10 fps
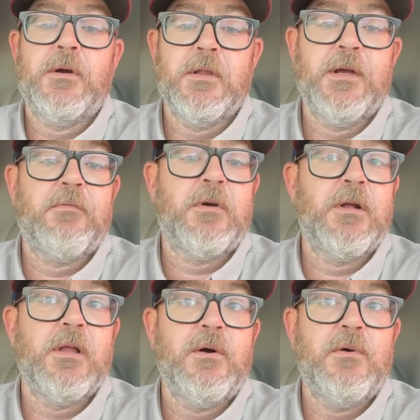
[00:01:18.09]
deliver a
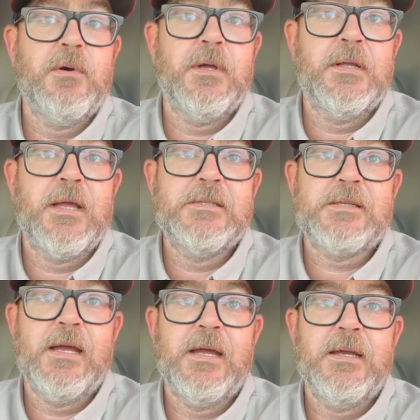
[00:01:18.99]
load and they
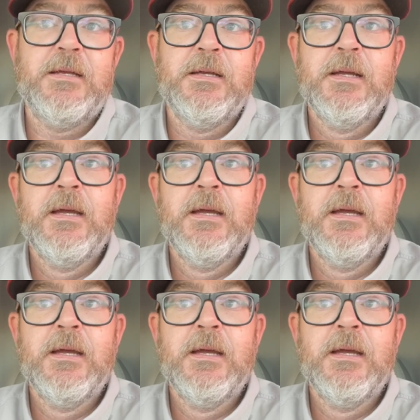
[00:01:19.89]
say,